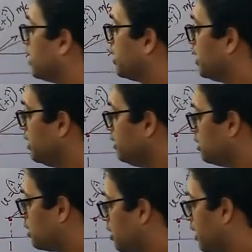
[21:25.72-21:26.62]
in
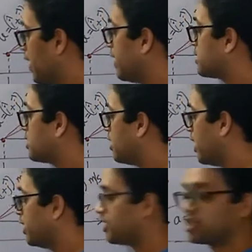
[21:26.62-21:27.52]
x
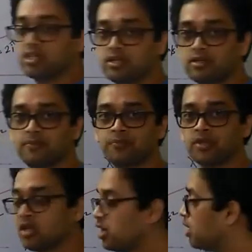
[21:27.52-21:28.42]
direction.
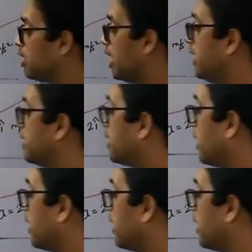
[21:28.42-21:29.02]
Write